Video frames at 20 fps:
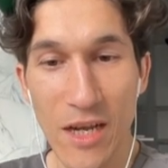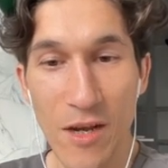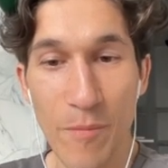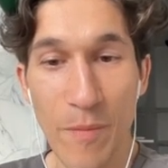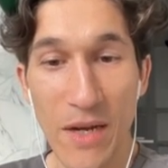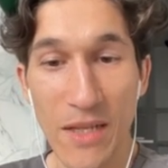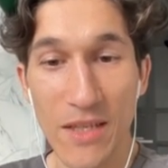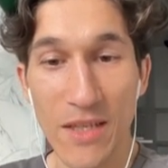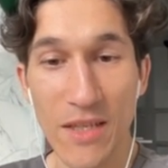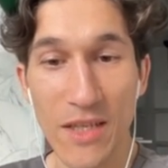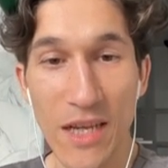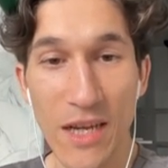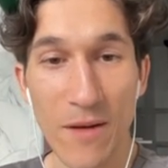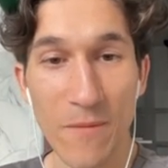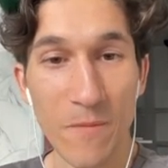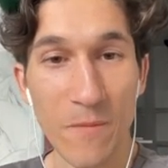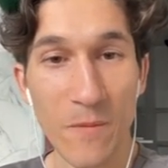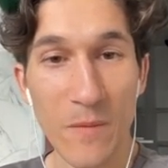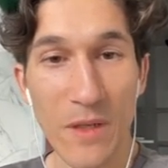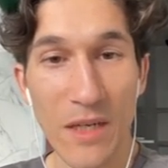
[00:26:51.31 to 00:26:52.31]
But
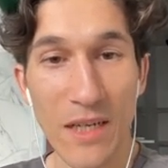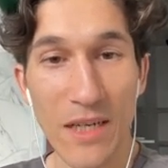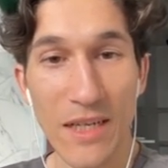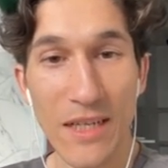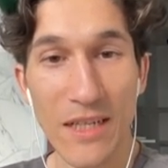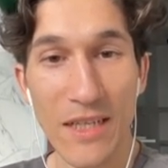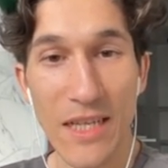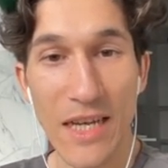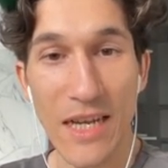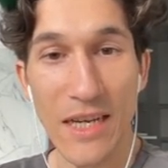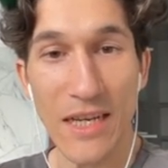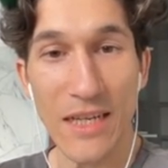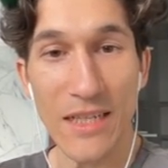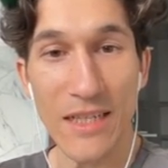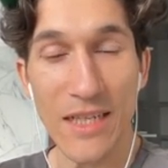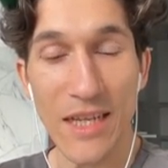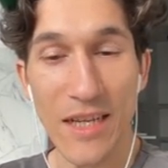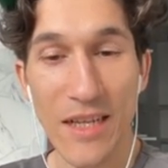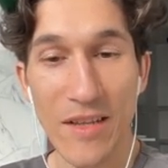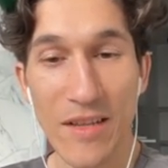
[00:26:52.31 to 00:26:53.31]
yeah, uh, 9
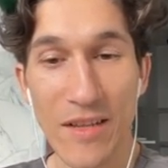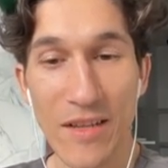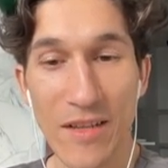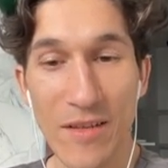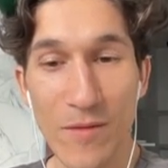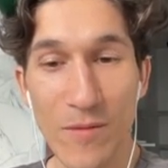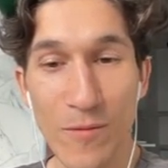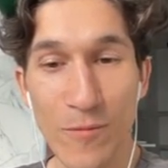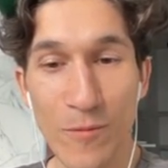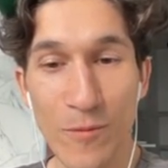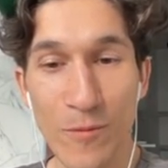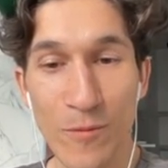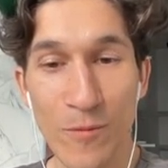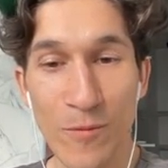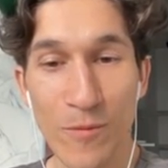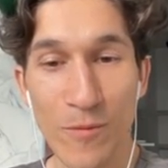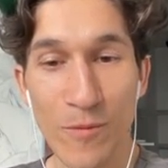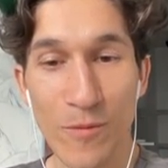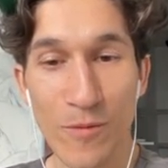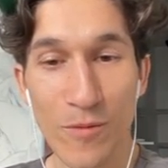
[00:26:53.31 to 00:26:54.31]
and 10
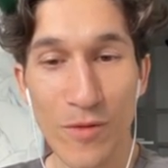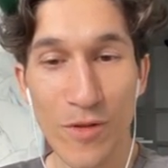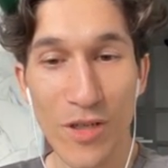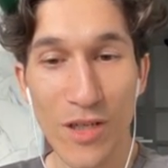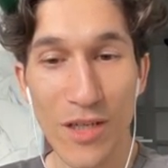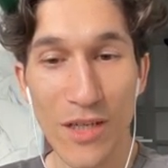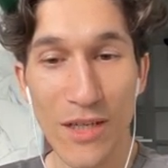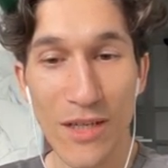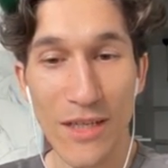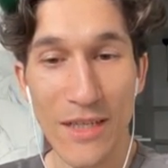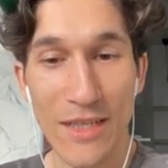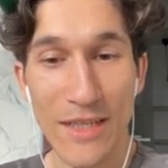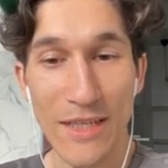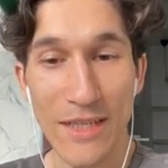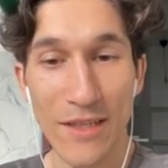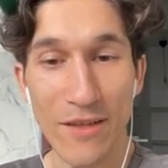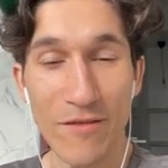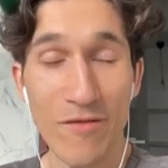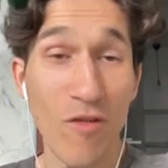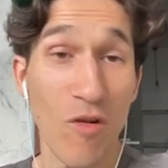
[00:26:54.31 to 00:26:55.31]

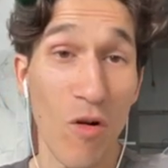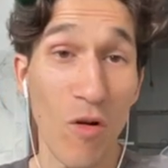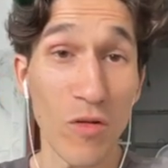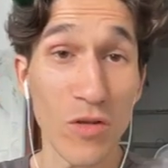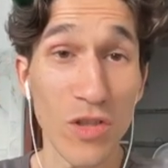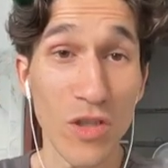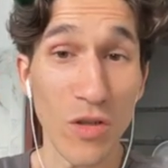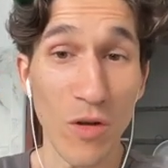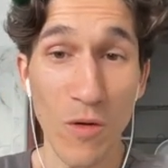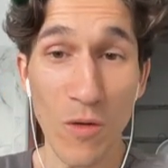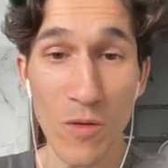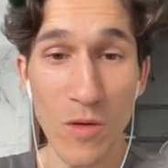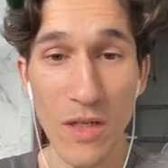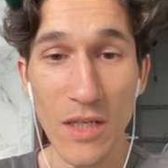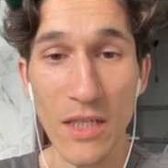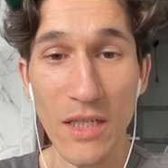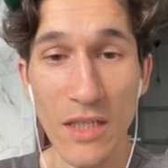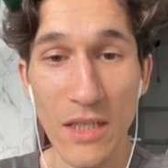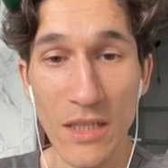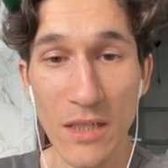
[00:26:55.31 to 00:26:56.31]
didn't roll, so
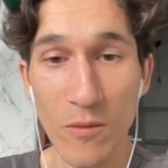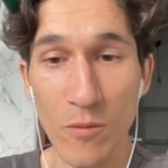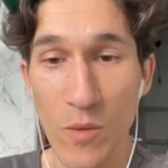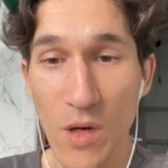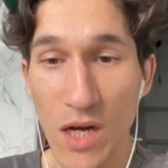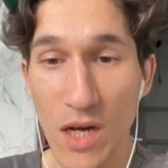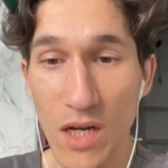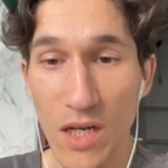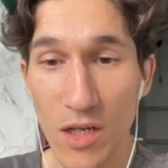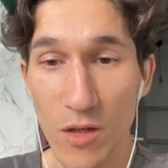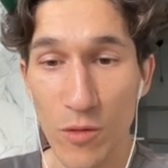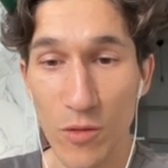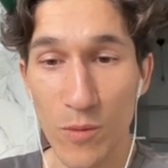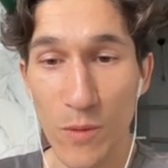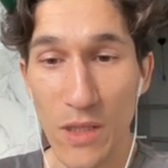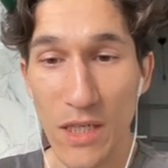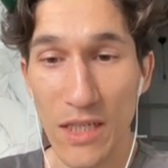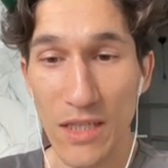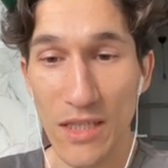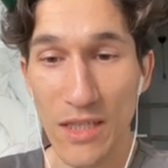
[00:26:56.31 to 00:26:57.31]
we are not
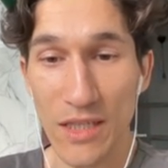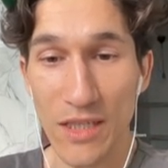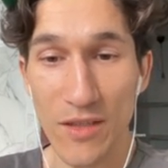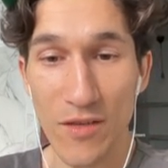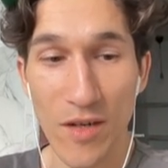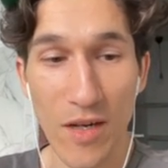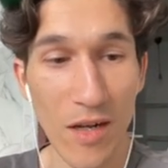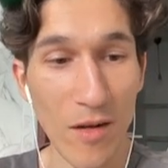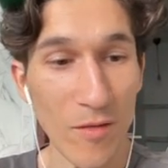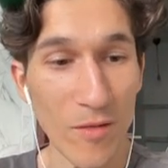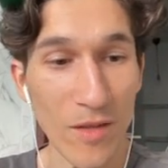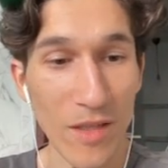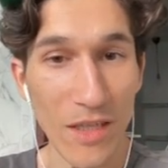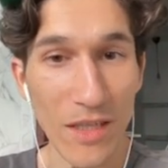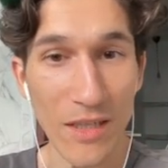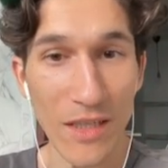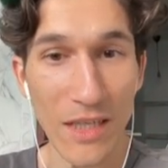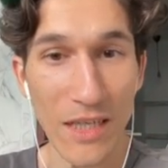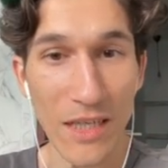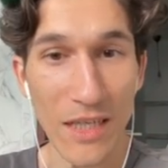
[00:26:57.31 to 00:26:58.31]
winning this round,
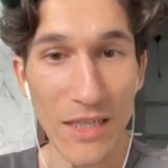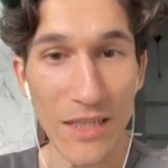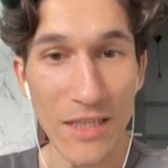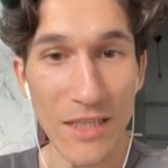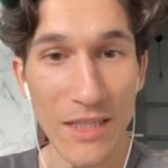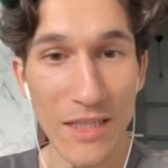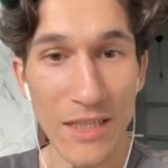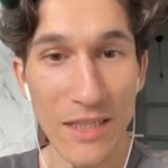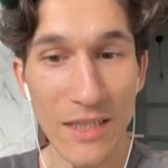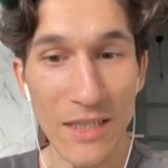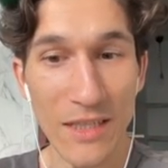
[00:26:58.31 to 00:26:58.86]
I guess.